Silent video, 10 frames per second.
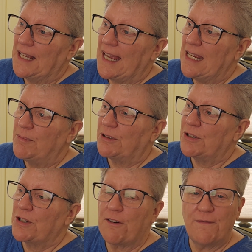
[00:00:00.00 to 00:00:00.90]
able to
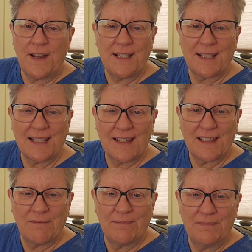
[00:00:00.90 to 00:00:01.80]
show faces in
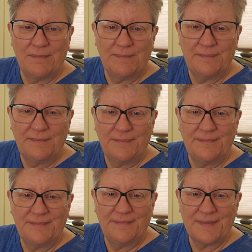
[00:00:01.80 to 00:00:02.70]
them.
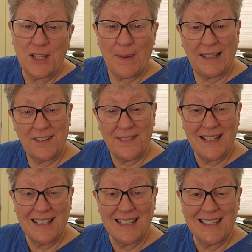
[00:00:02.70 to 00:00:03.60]
Smiling
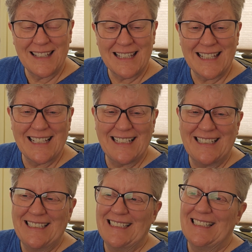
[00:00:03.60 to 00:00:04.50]
faces.
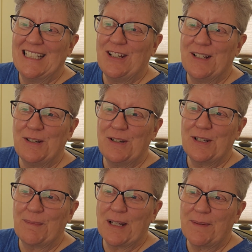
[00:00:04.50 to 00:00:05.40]
You can
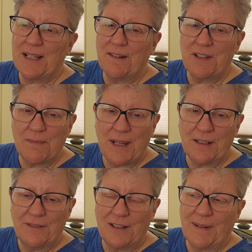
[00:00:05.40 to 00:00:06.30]
sometimes tell if it's a male
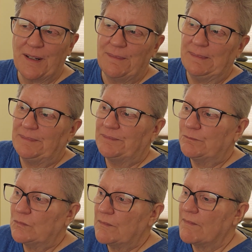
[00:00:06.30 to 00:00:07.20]
or female.
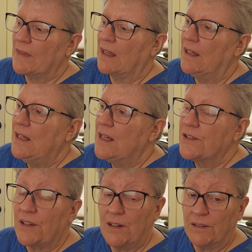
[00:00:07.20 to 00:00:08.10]

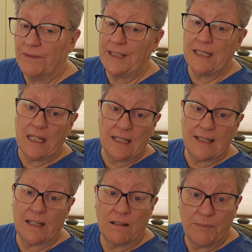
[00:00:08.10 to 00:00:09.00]
So you don't really need to
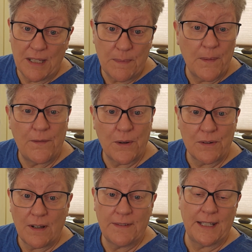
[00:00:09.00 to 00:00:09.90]
send these
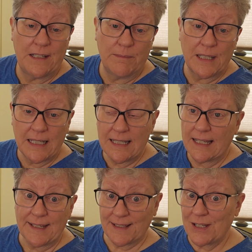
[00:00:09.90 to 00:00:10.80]
photos off to anybody
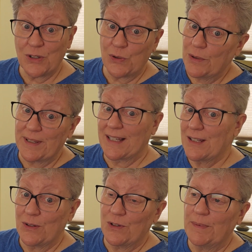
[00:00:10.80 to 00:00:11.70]
saying, "Is this an orb? Is
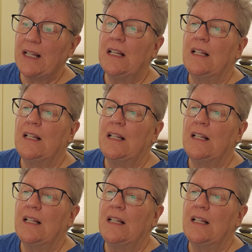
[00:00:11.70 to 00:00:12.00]
this an orb?"